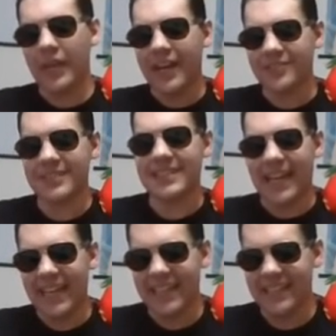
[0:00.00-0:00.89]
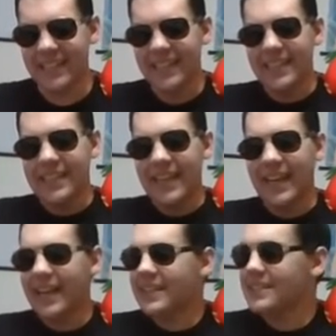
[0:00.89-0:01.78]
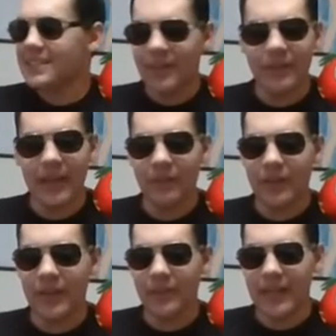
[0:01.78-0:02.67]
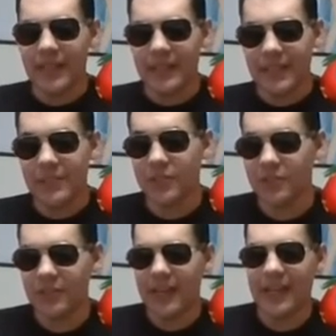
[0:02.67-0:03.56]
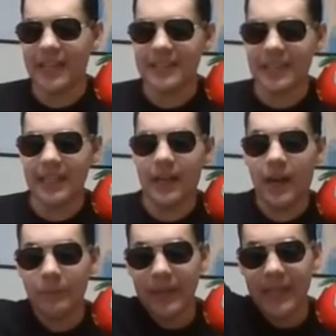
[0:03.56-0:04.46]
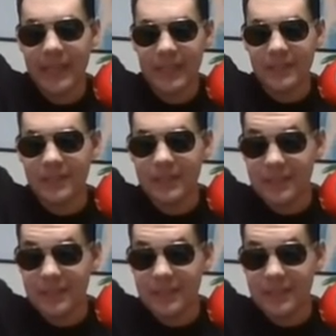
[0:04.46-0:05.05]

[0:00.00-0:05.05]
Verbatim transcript: outside, and so and one of my the junior high is like up a hill,